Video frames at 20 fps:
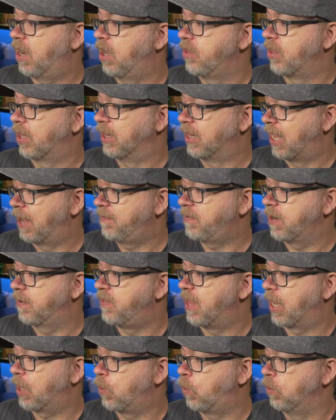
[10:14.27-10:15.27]
on the left
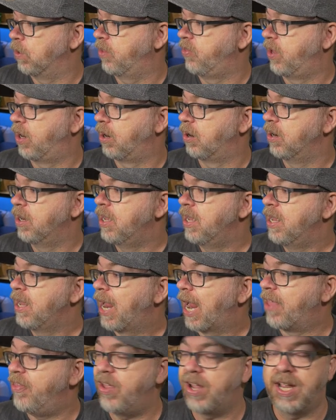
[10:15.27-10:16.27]
of that colon there
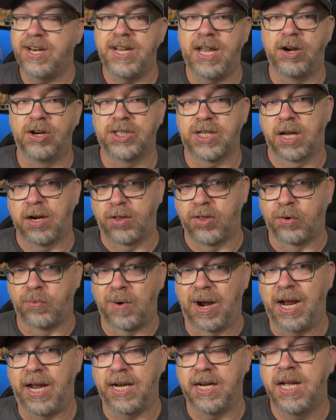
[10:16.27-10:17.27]
and the container side on the
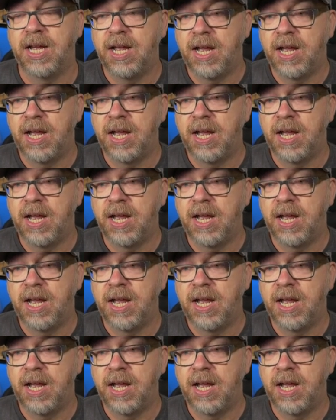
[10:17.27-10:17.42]
right.